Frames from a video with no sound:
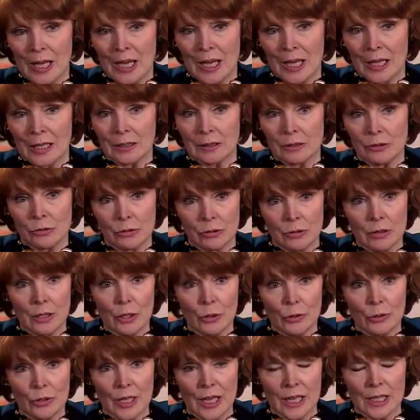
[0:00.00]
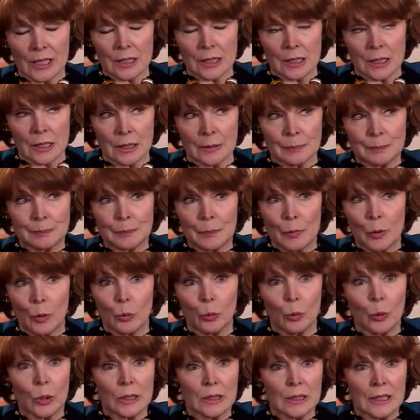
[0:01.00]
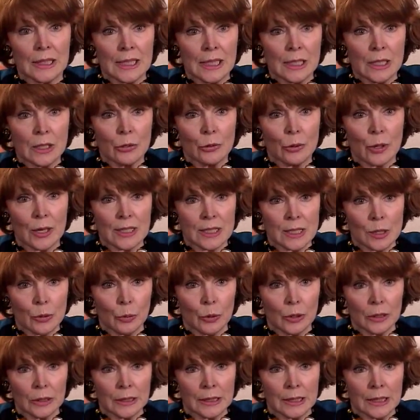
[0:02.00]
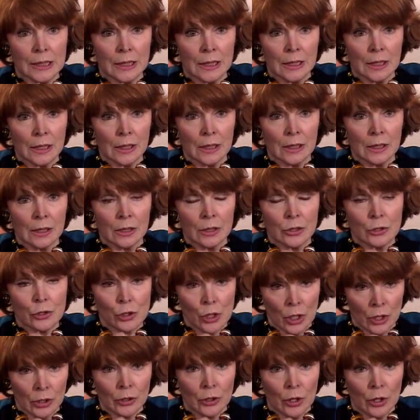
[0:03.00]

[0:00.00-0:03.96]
And you know that Willie, Crazy Willie, John